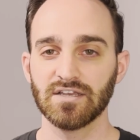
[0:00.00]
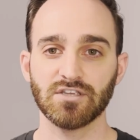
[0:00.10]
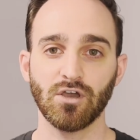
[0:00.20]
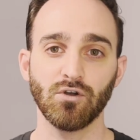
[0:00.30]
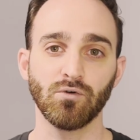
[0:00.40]

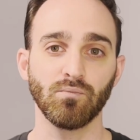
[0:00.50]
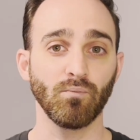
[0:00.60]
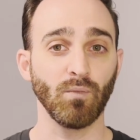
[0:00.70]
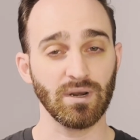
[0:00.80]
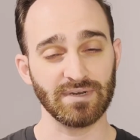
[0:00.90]
So
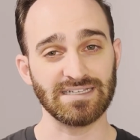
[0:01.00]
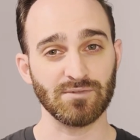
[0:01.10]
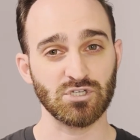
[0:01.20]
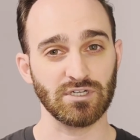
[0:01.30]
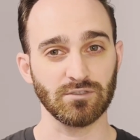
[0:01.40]
what I'm gonna
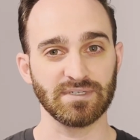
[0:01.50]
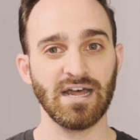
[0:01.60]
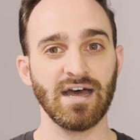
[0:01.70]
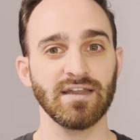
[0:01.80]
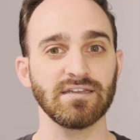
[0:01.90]
demonstrate a little bit
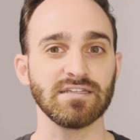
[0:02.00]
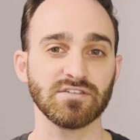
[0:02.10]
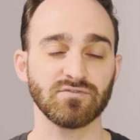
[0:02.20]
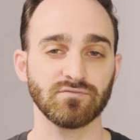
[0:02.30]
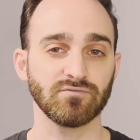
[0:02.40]
on
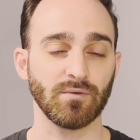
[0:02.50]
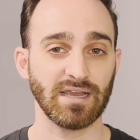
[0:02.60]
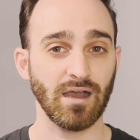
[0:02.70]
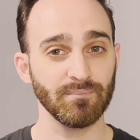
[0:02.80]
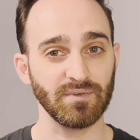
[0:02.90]
is from a
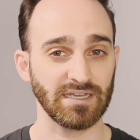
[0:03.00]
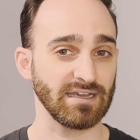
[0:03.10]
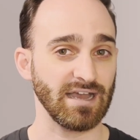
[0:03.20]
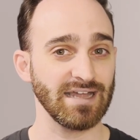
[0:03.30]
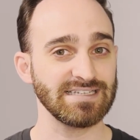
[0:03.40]
comp like
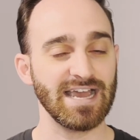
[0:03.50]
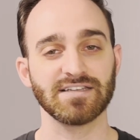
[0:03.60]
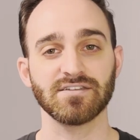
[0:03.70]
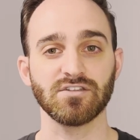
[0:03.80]
a contact.